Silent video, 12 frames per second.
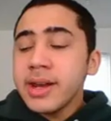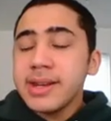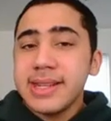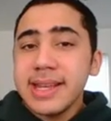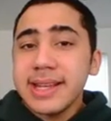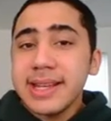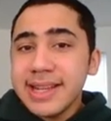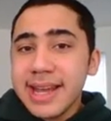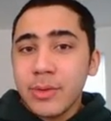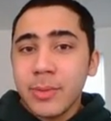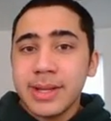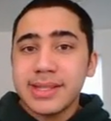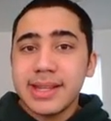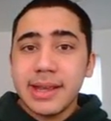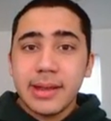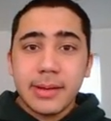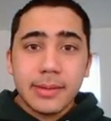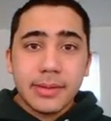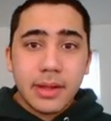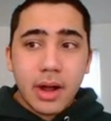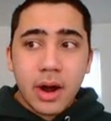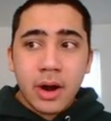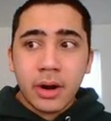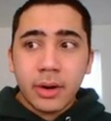going to dictate when we see
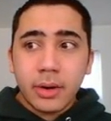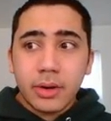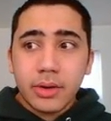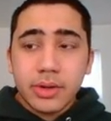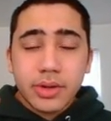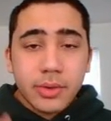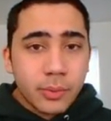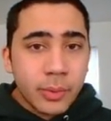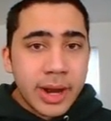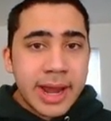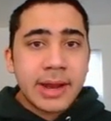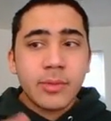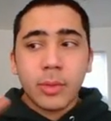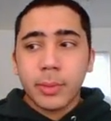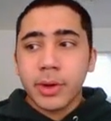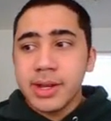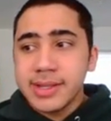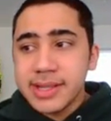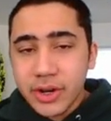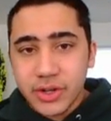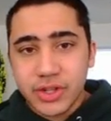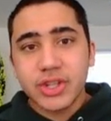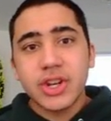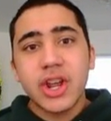our rain, when we're going to see our
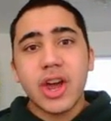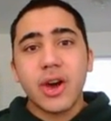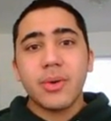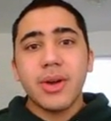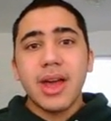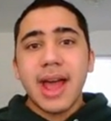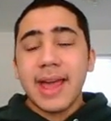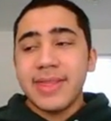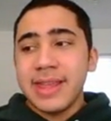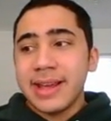snow. I